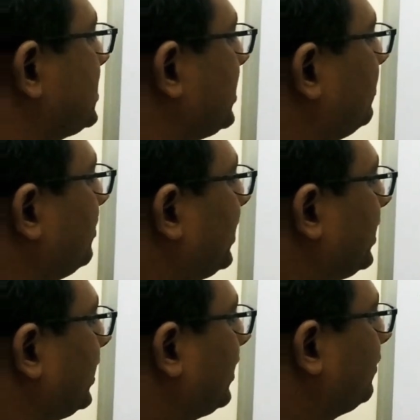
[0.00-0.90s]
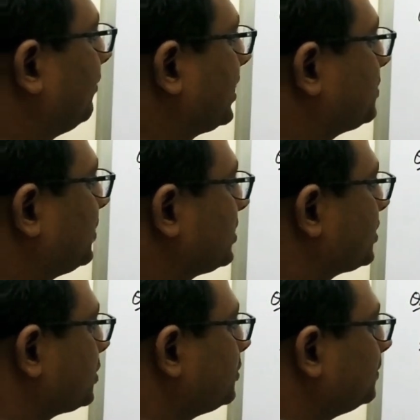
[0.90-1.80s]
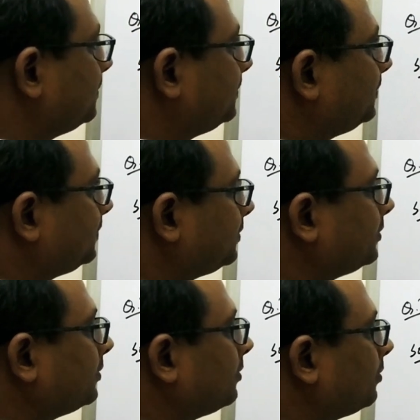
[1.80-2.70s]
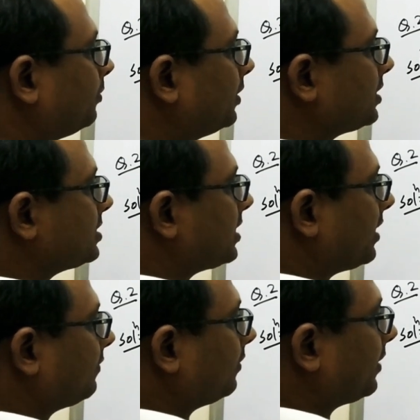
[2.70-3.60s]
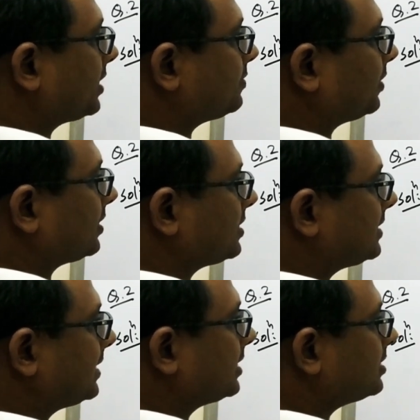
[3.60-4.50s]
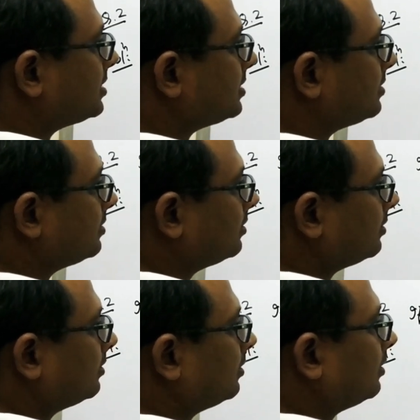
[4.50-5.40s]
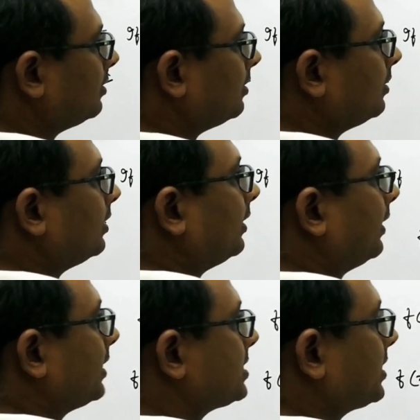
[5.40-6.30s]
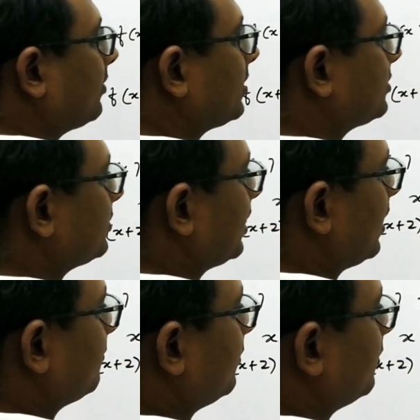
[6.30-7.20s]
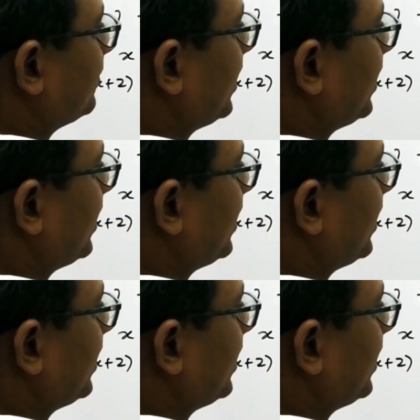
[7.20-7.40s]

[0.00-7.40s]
side we'll be getting f of x plus 2 plus f of x plus 6 is equal to f of